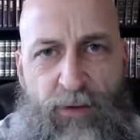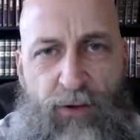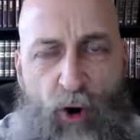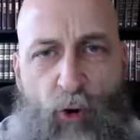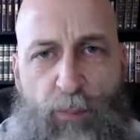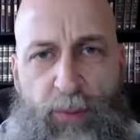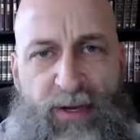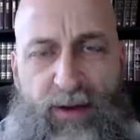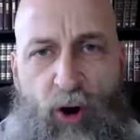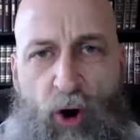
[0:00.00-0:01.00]

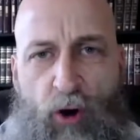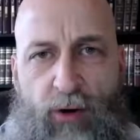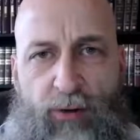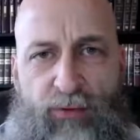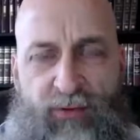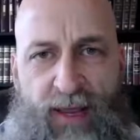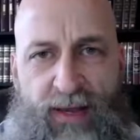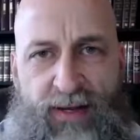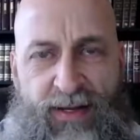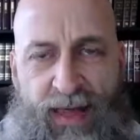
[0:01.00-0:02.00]
opening hearts
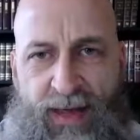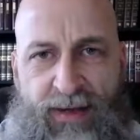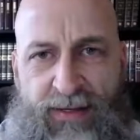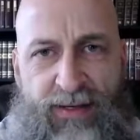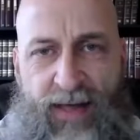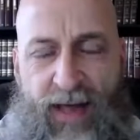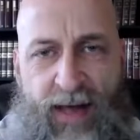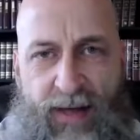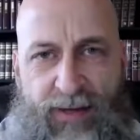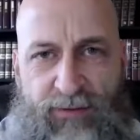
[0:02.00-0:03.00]
and enlightening
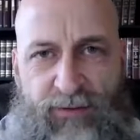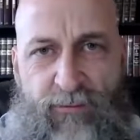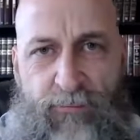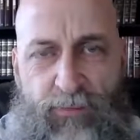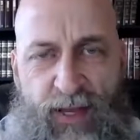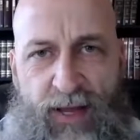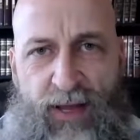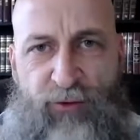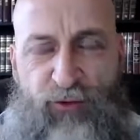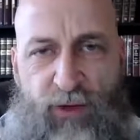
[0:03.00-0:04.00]
eyes. And
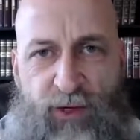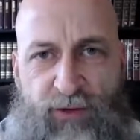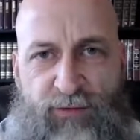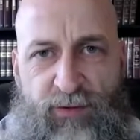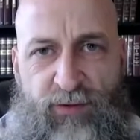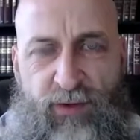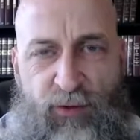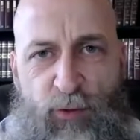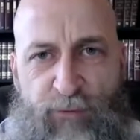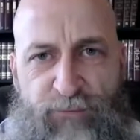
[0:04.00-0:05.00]
I trust that
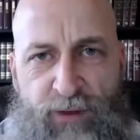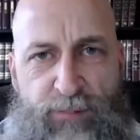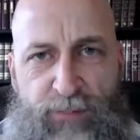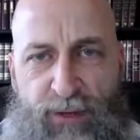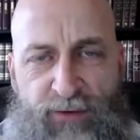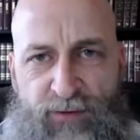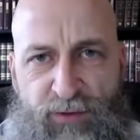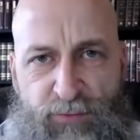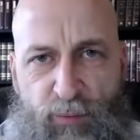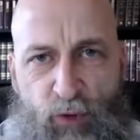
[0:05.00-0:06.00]
you are feeling blessed
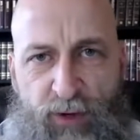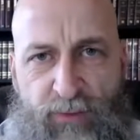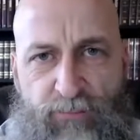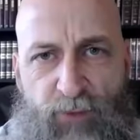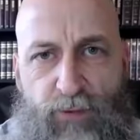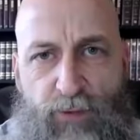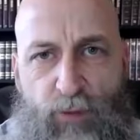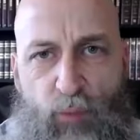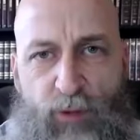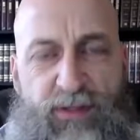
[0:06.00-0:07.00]
this morning.
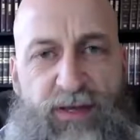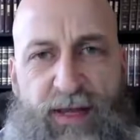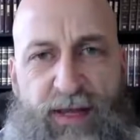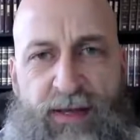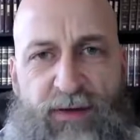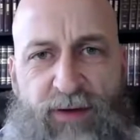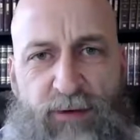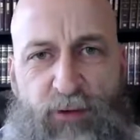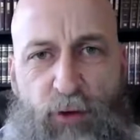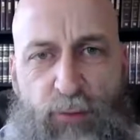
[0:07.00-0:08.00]
Well, today is
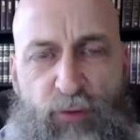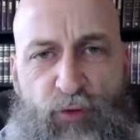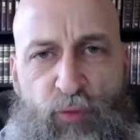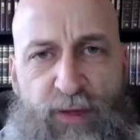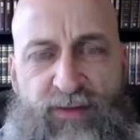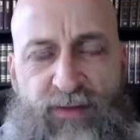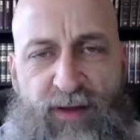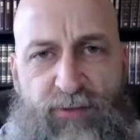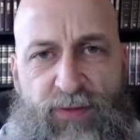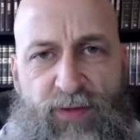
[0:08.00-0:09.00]
October the
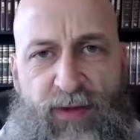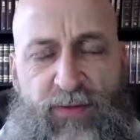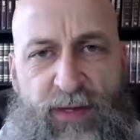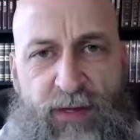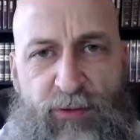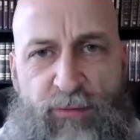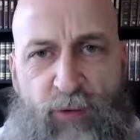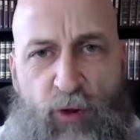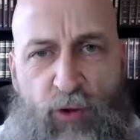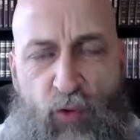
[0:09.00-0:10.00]
27th in the year of
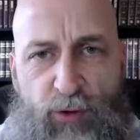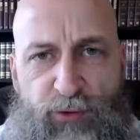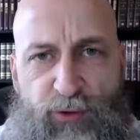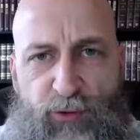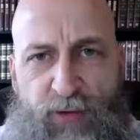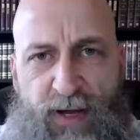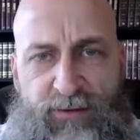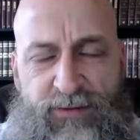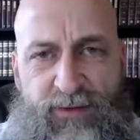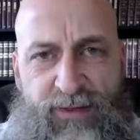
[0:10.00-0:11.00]
our Lord
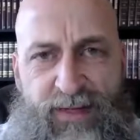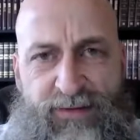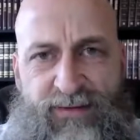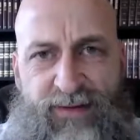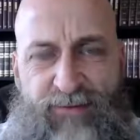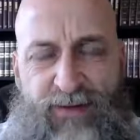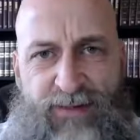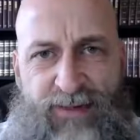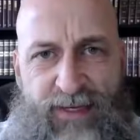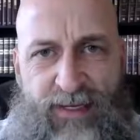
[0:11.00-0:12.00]

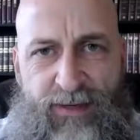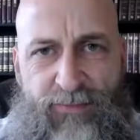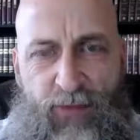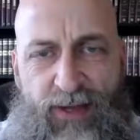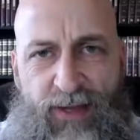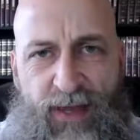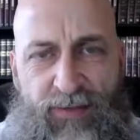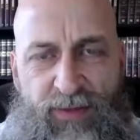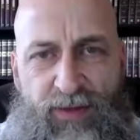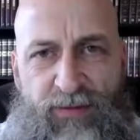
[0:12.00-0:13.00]
2017,
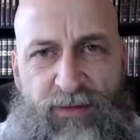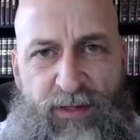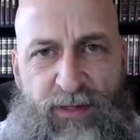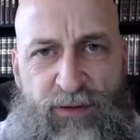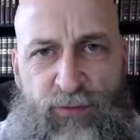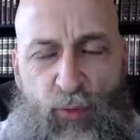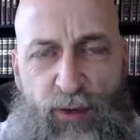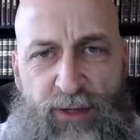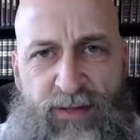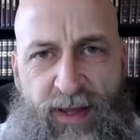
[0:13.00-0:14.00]
and this is
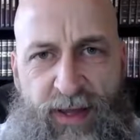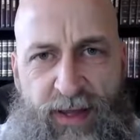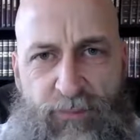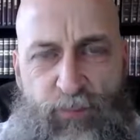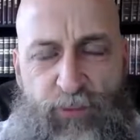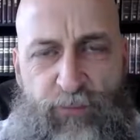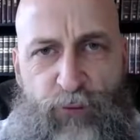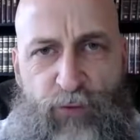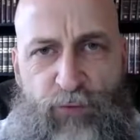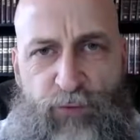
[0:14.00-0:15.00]
One a Day
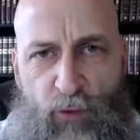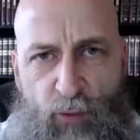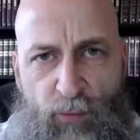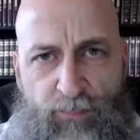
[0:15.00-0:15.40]
for the Soul.